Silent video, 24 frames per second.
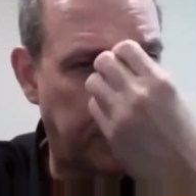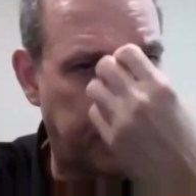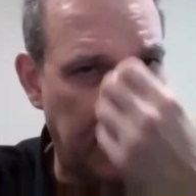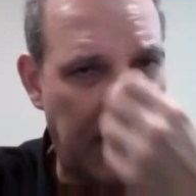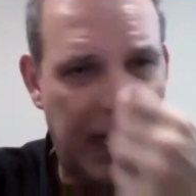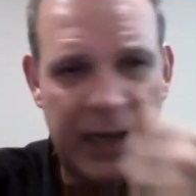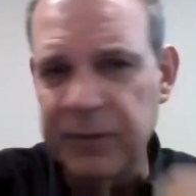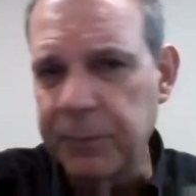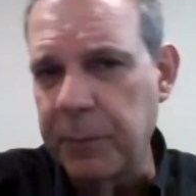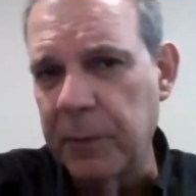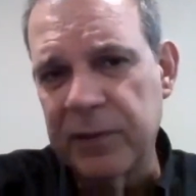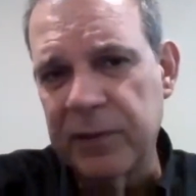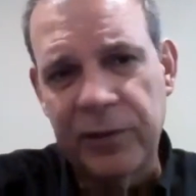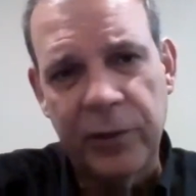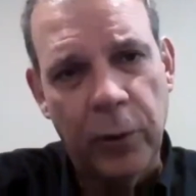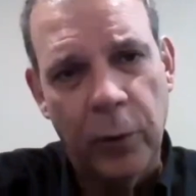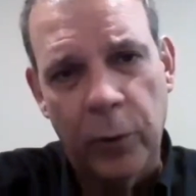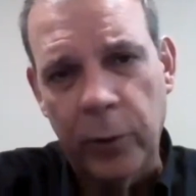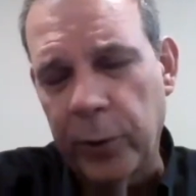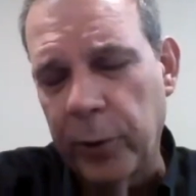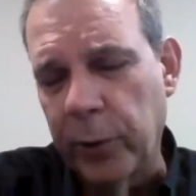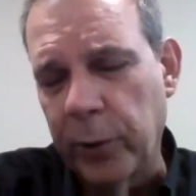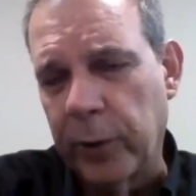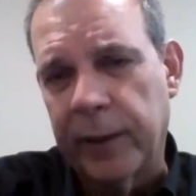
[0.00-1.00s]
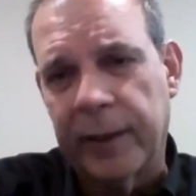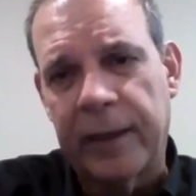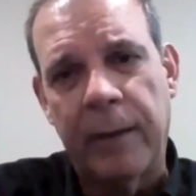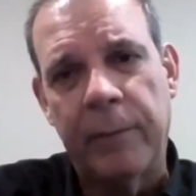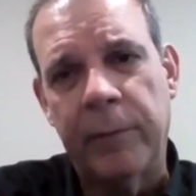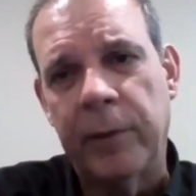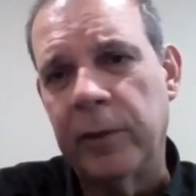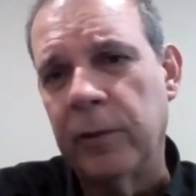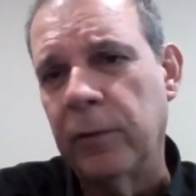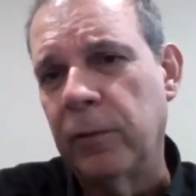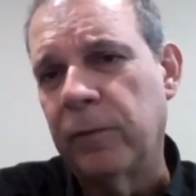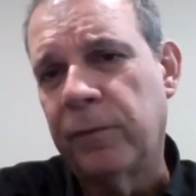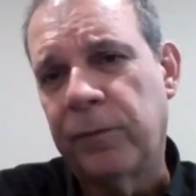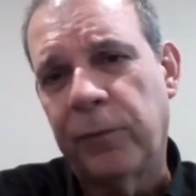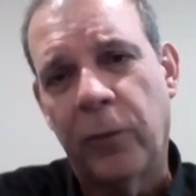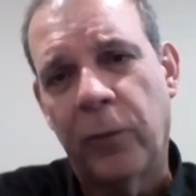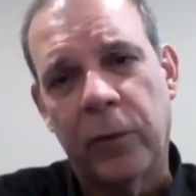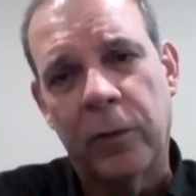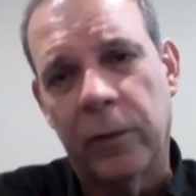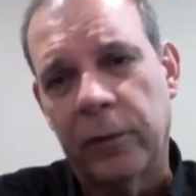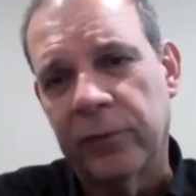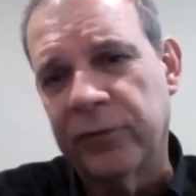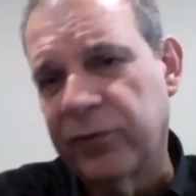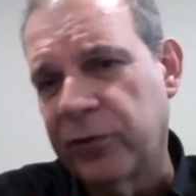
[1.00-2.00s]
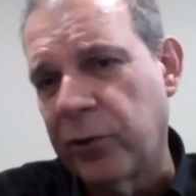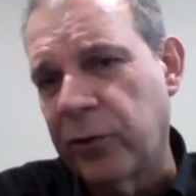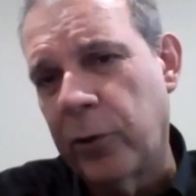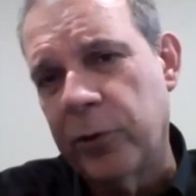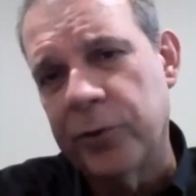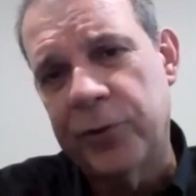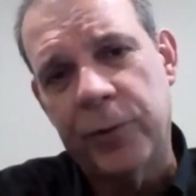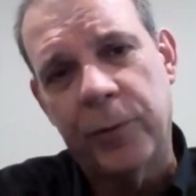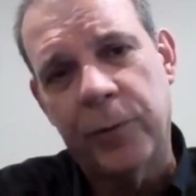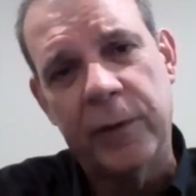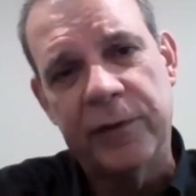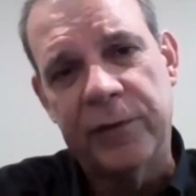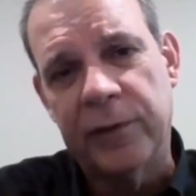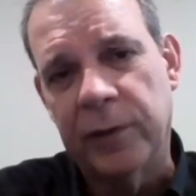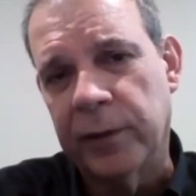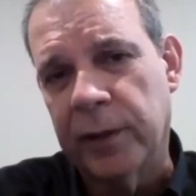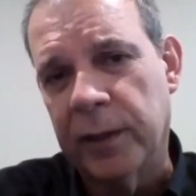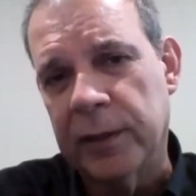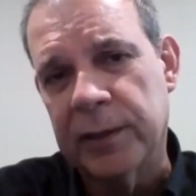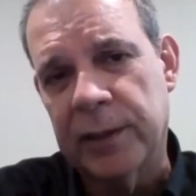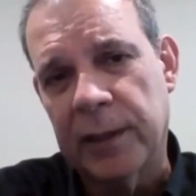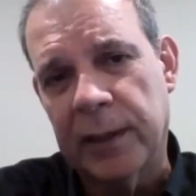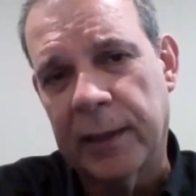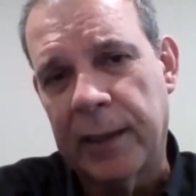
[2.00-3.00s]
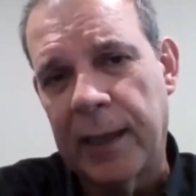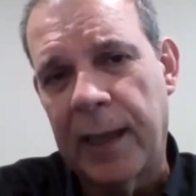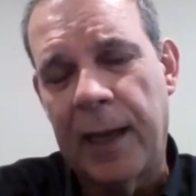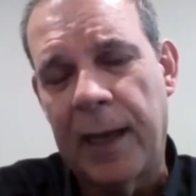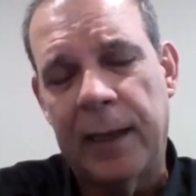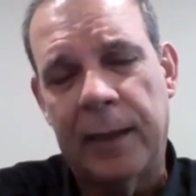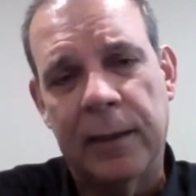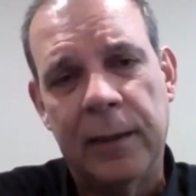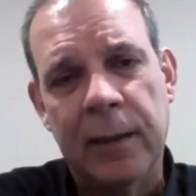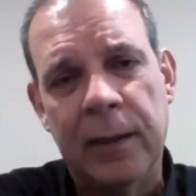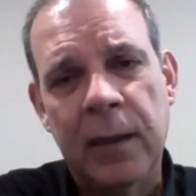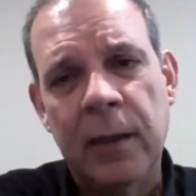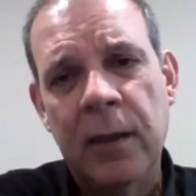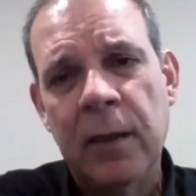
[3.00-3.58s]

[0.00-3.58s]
Plasma is still good. It can be used for surgeries and things like that.